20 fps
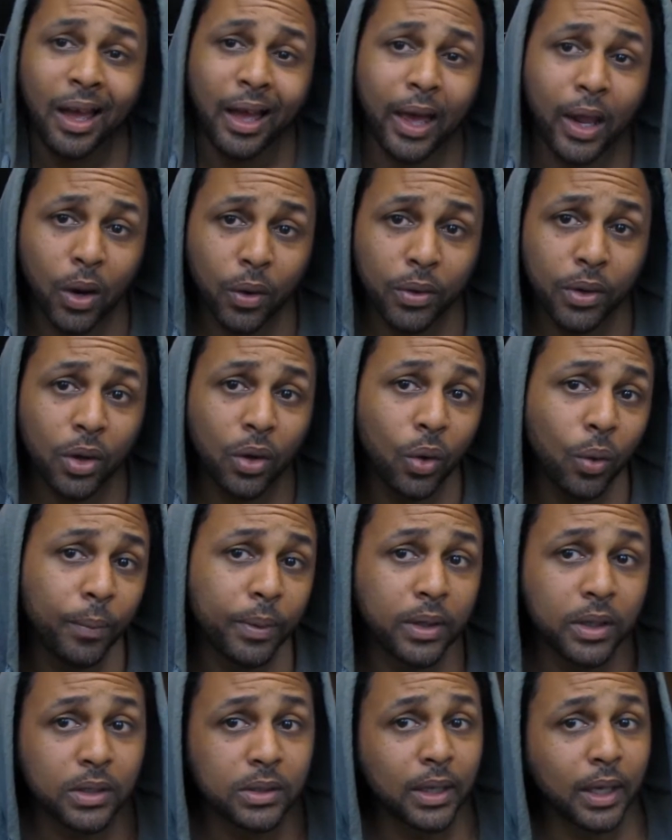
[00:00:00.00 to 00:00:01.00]
I don't know
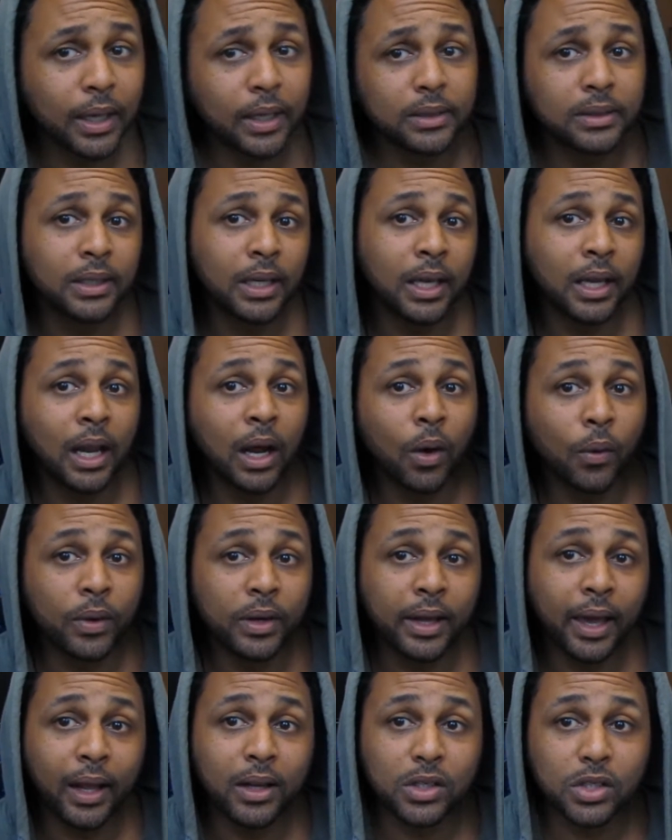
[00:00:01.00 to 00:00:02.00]
because like I said, I
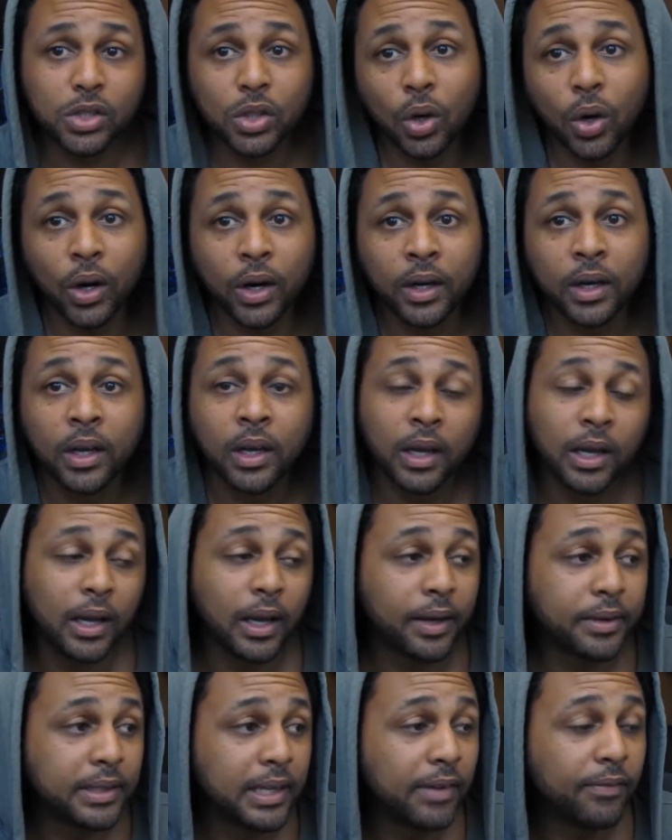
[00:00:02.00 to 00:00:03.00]
already got a start
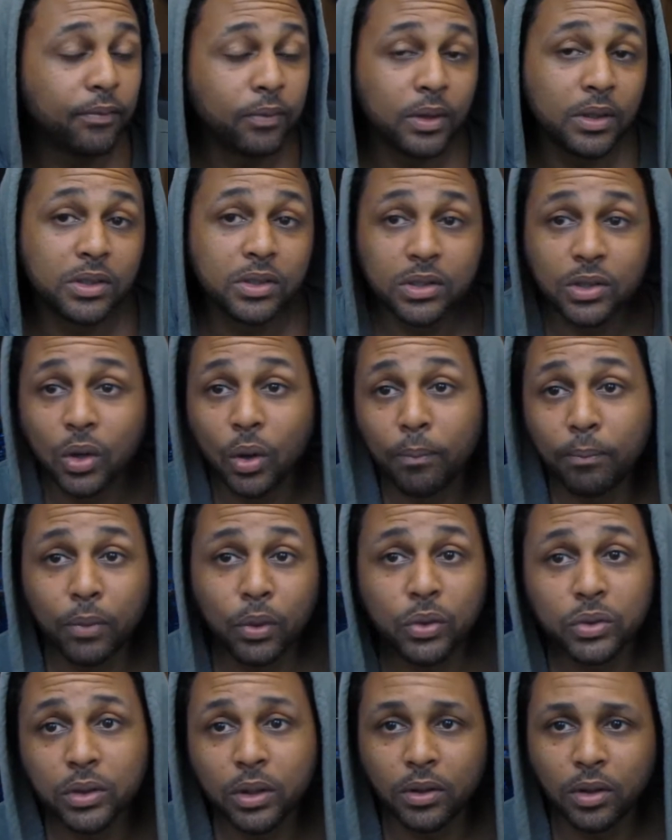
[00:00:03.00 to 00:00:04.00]
and I'm definitely just gonna
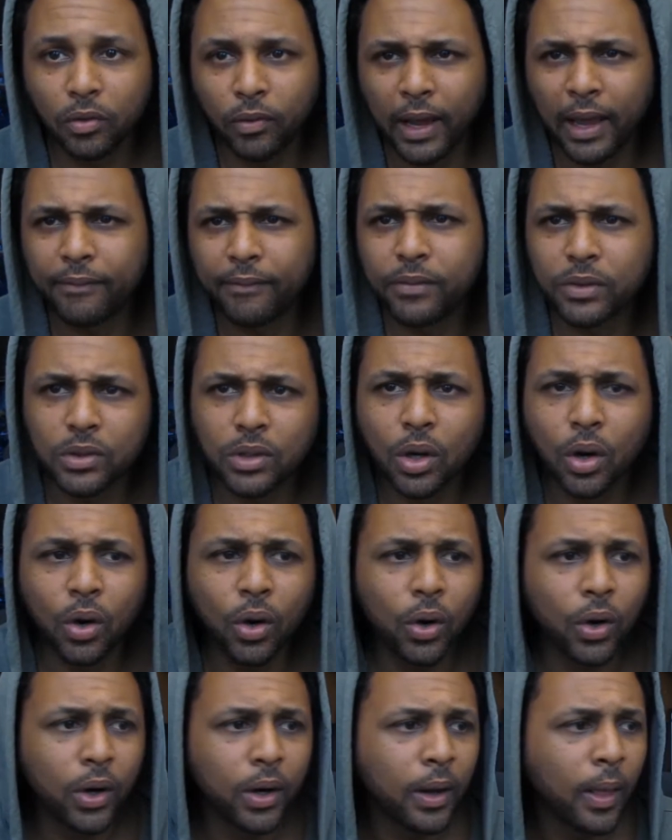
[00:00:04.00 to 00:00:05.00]
boost up the graphics
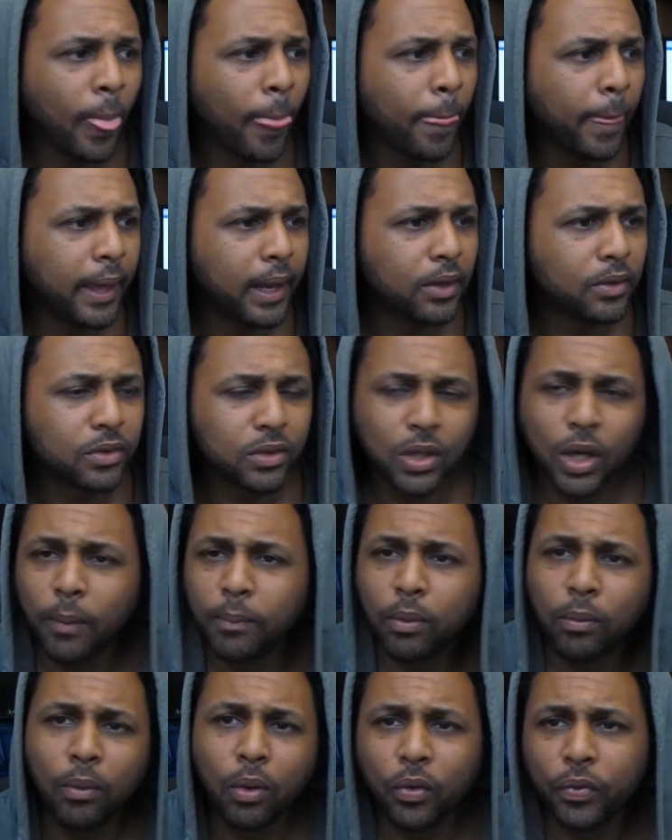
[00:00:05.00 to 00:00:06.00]
card and there's a
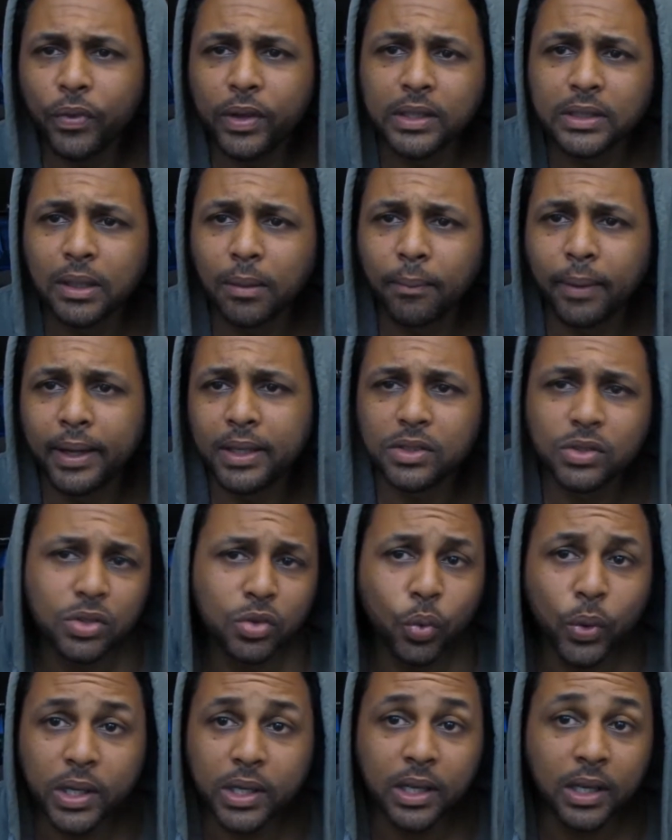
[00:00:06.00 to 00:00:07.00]
couple more things I might be
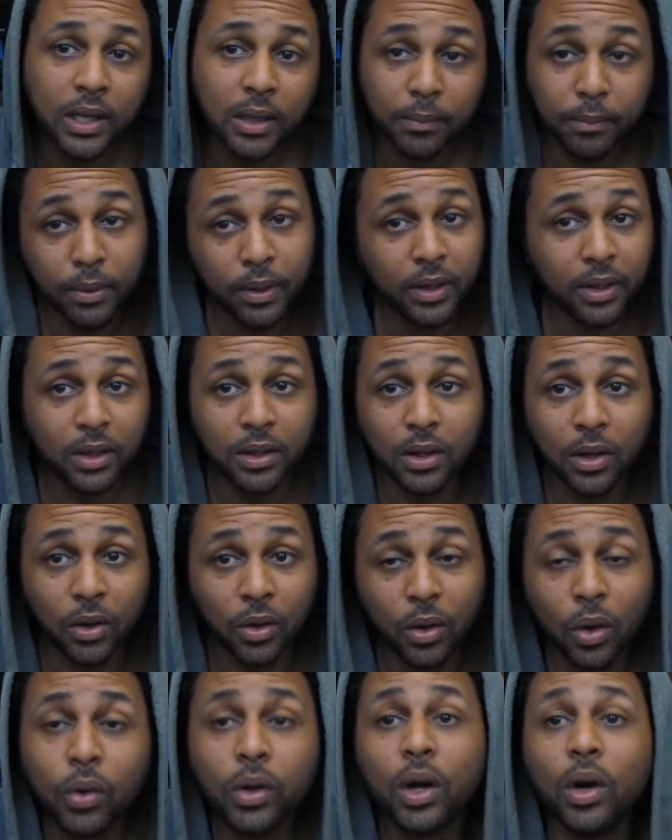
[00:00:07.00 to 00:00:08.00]
tweaking it, but you know,
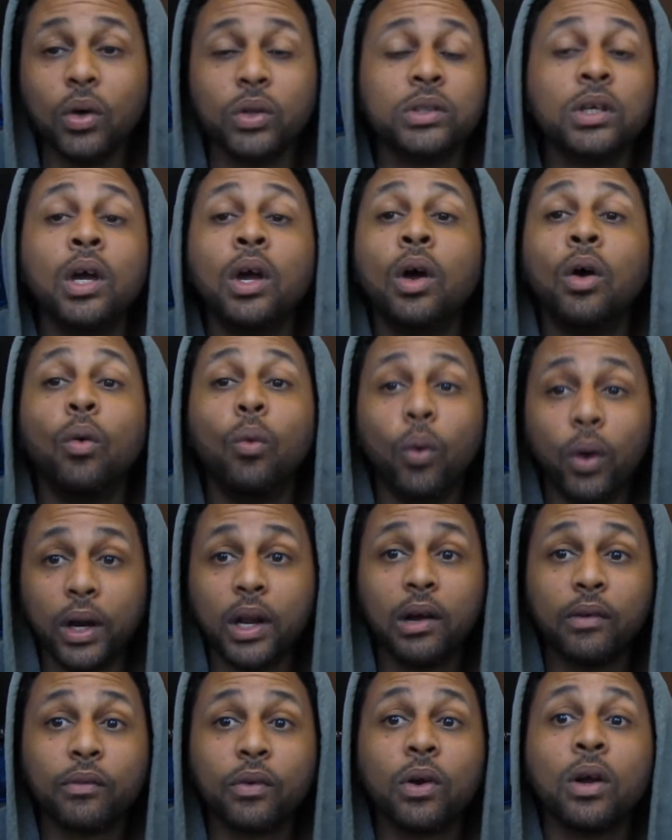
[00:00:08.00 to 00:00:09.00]
who knows,
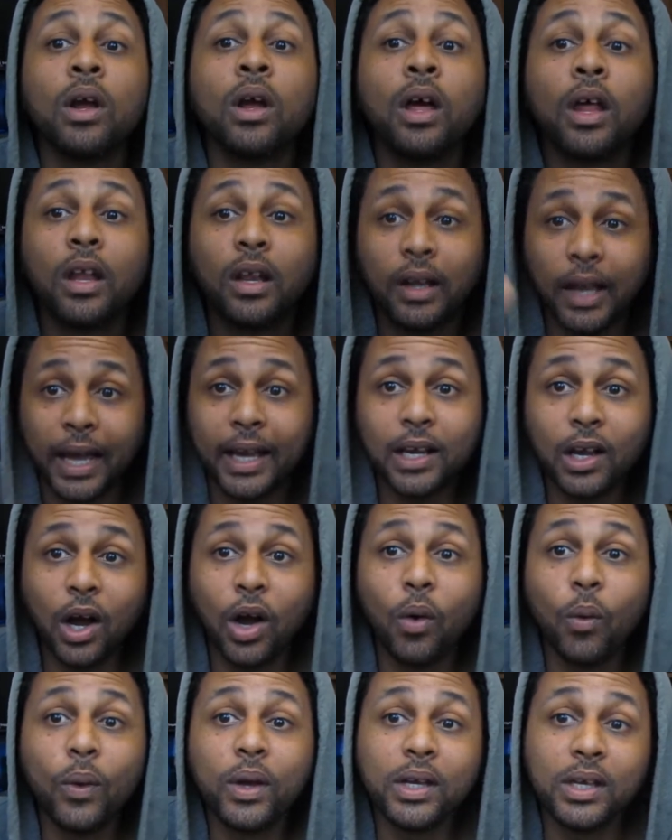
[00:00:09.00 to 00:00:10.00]
whatever. Like
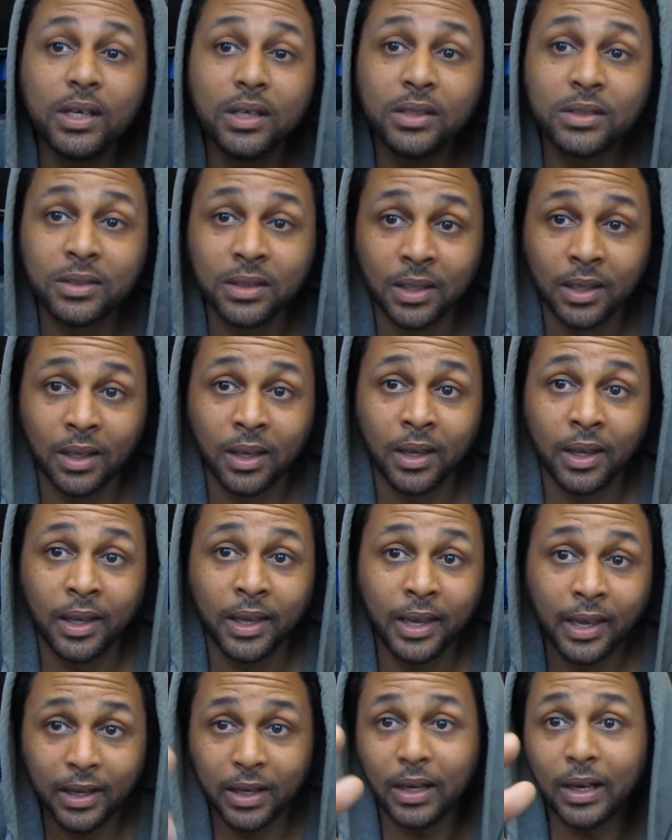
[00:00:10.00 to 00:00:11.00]
always,
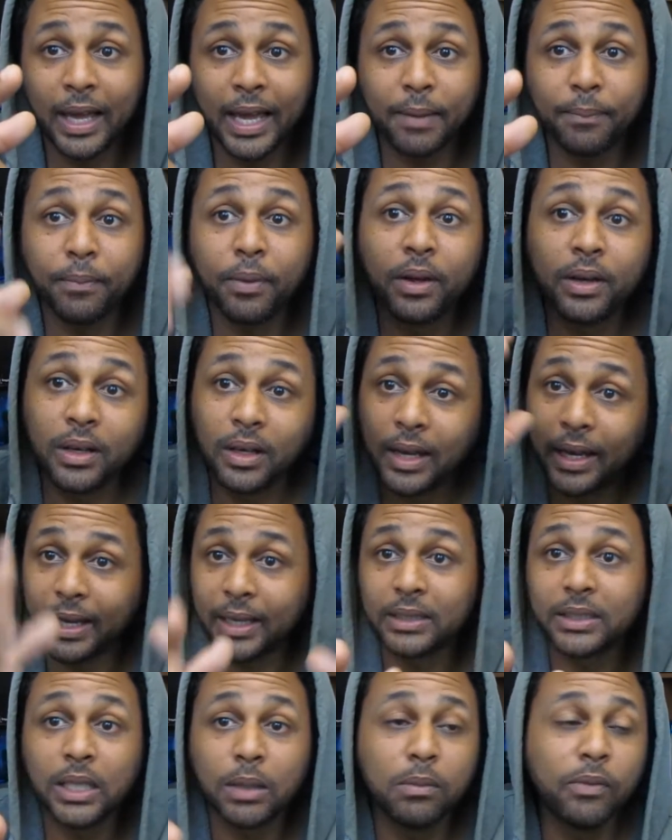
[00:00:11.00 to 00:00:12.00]
hit the like button.
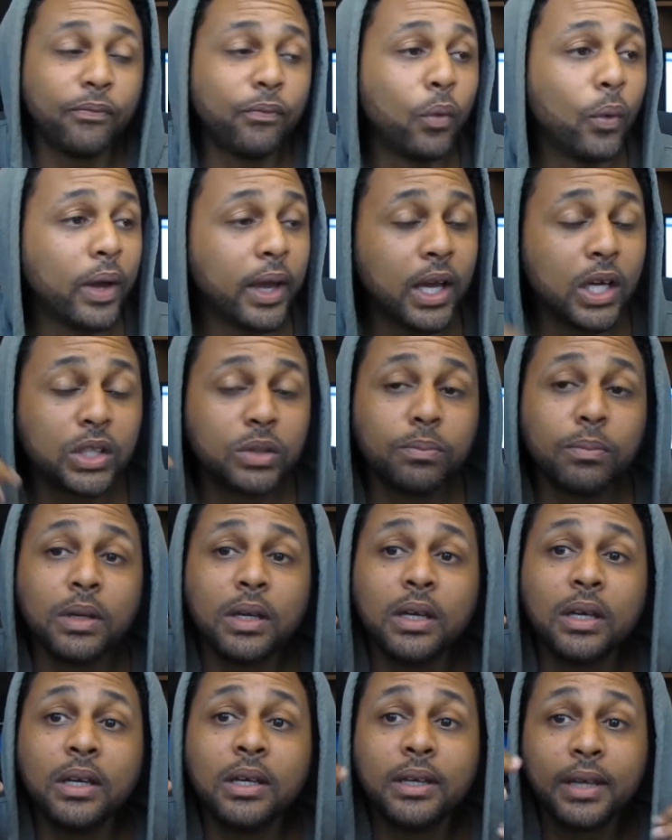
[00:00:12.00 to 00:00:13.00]
Like I said before, it helps
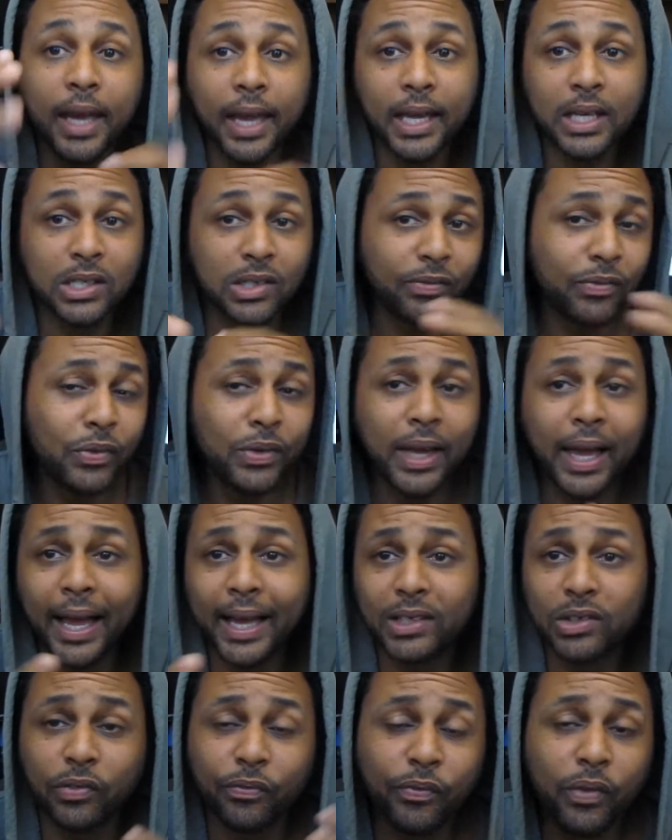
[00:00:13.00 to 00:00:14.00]
me gauge if you
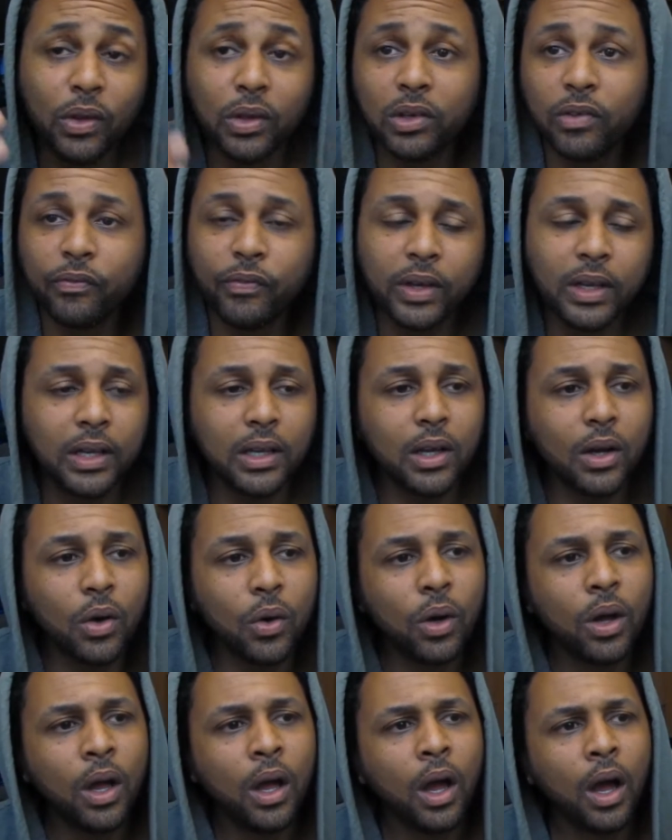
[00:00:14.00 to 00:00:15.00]
guys are feeling the
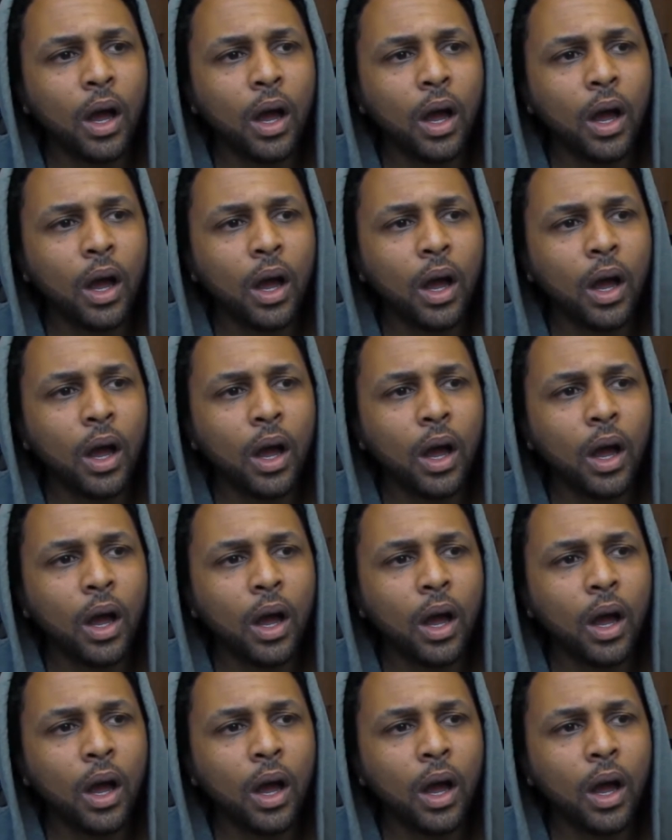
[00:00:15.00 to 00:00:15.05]
video.